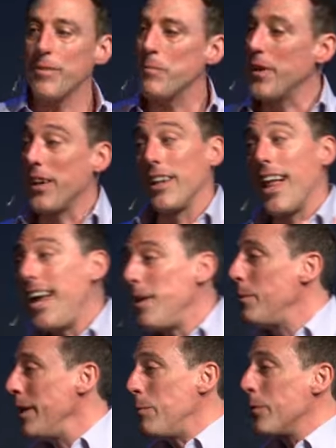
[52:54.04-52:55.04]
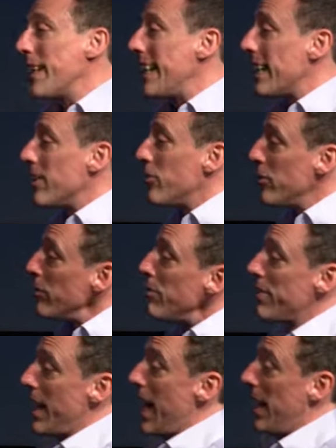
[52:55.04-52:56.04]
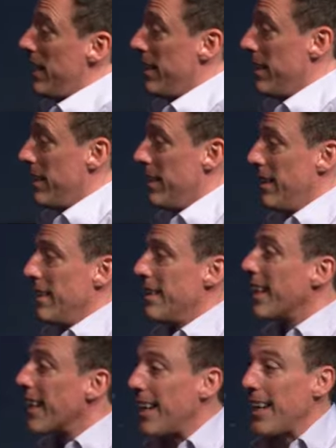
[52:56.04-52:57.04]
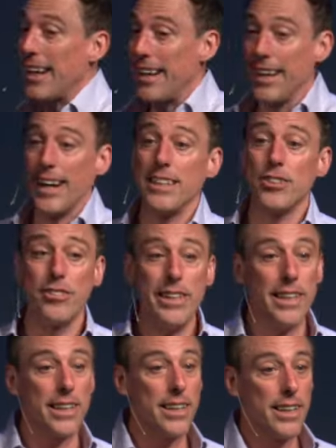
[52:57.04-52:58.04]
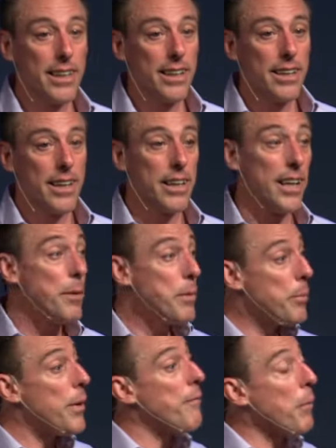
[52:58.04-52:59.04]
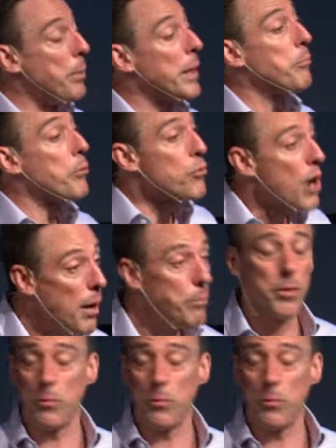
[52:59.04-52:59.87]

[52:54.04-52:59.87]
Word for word: a lot of people can't do that. They can't not drink. And a lot of people have a big problem